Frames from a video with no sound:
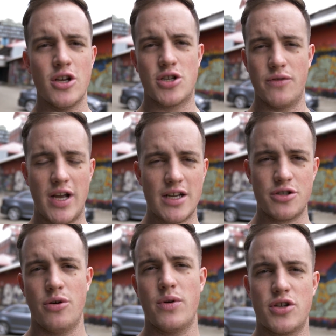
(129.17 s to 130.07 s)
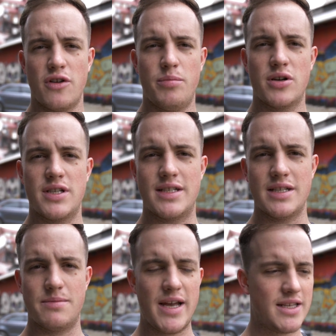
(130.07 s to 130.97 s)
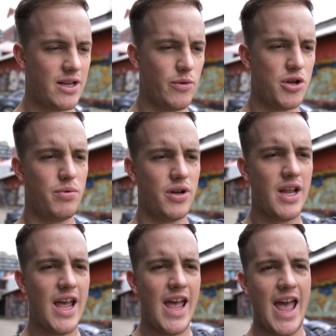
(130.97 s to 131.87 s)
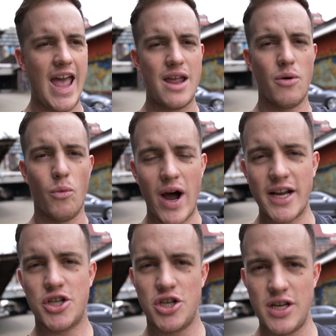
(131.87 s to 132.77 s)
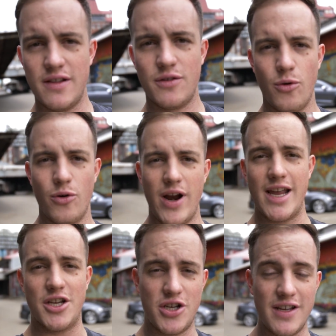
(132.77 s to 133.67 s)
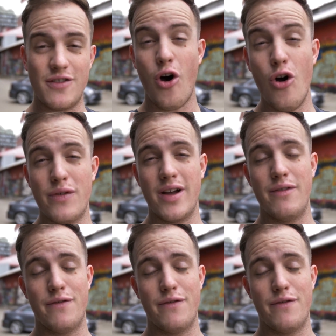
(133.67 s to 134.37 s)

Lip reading: So if you guys don't know what a softbox is, it's basically when you put a white sheet or a sheet over a